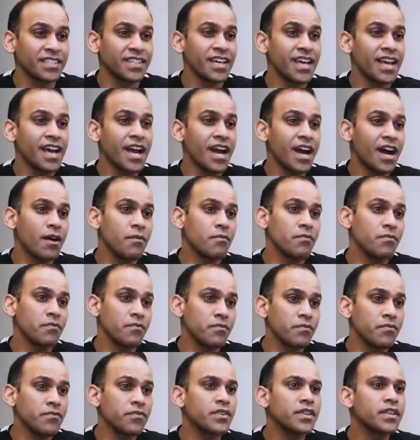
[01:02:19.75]
Yeah, but the goal
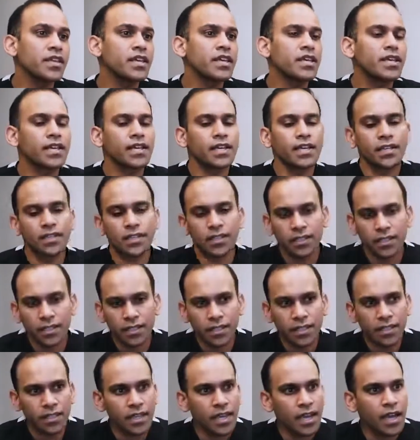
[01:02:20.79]
isn't
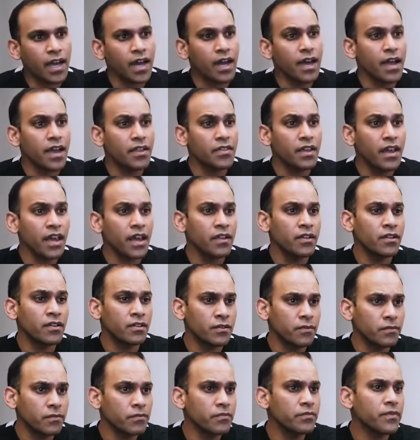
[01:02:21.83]
that. The goal is the
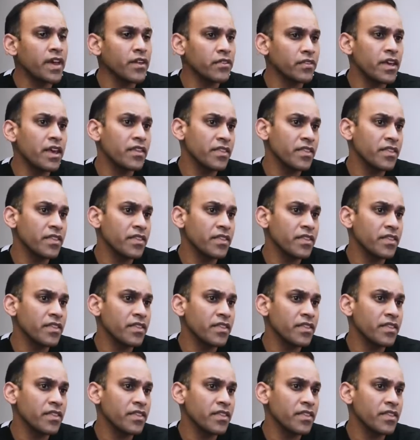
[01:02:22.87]
functional part.